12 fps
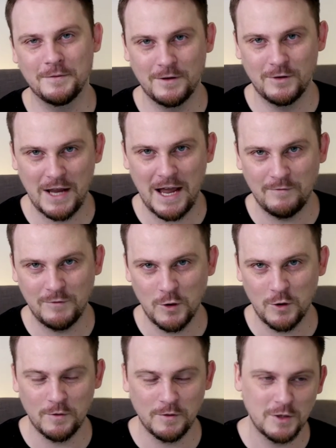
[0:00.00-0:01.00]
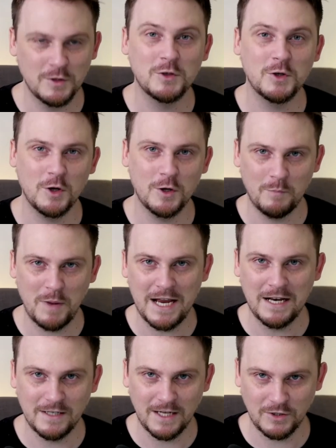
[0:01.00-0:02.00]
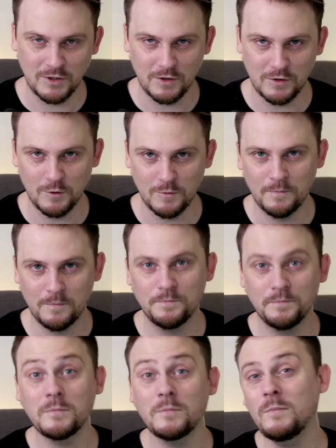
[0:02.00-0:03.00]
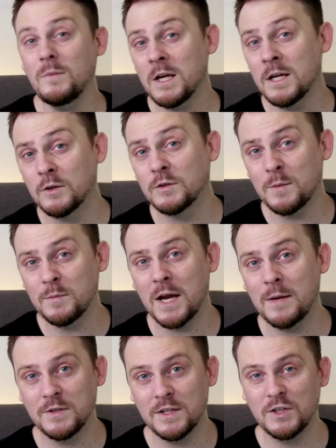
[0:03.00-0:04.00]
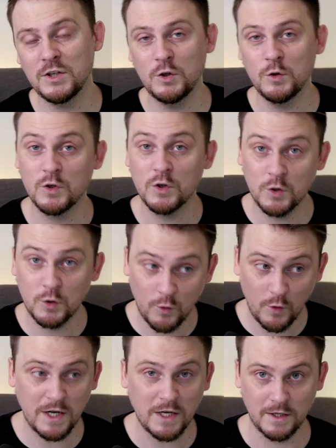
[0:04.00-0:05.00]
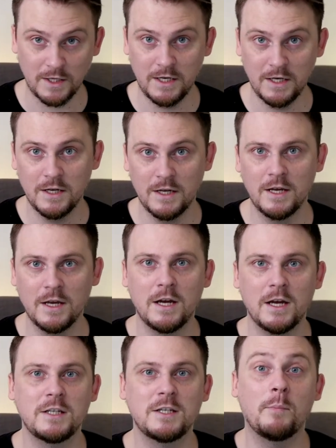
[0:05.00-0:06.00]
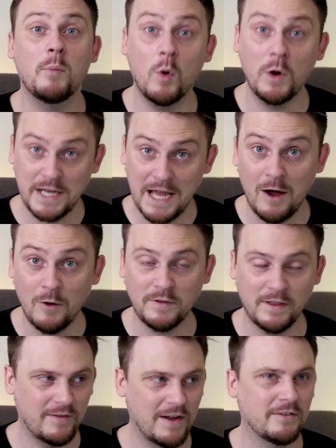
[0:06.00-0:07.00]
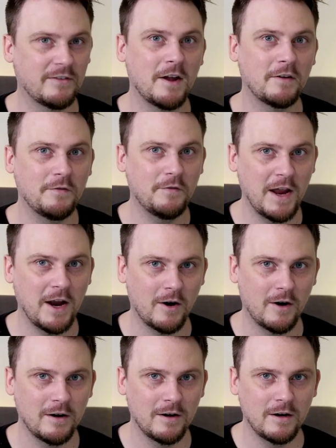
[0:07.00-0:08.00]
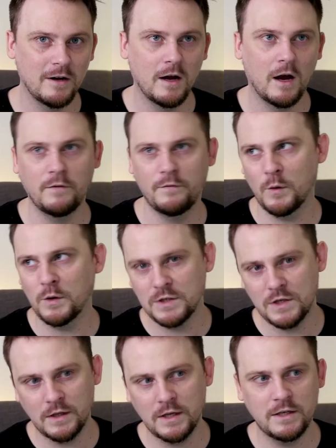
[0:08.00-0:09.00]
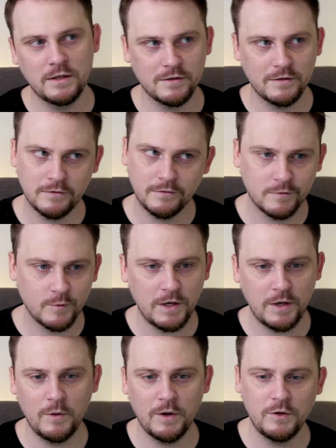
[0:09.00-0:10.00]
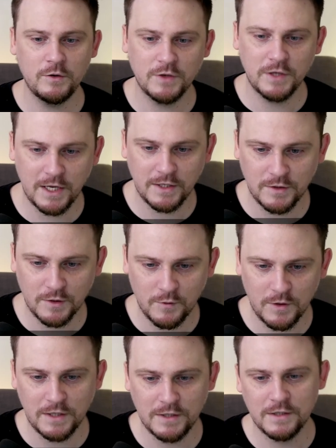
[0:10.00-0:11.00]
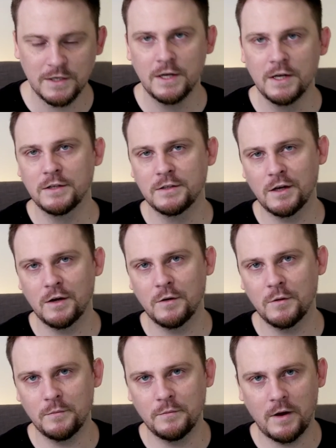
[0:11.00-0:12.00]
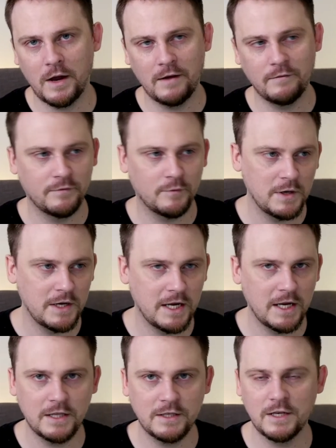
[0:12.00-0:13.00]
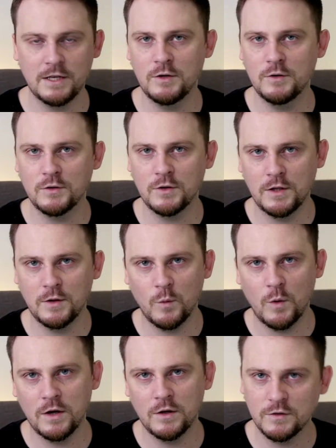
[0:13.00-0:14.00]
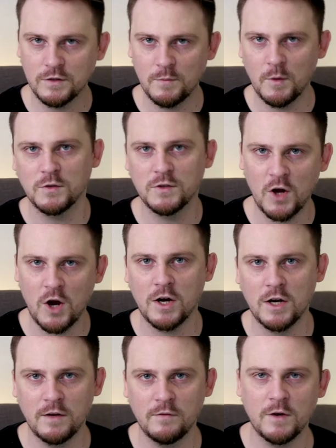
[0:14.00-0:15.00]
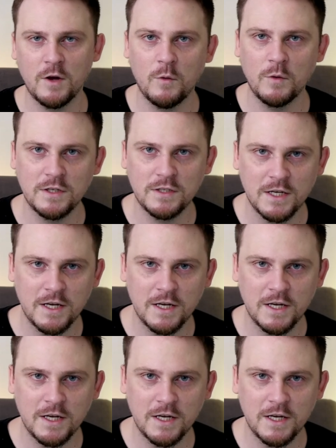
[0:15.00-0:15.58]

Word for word: to have your concern paid attention to. Now, sometimes this is used critically to point out that that's not fair. Unfortunately, the squeaky wheel usually gets the grease, so I have three kids, and usually the one who's the most talkative and always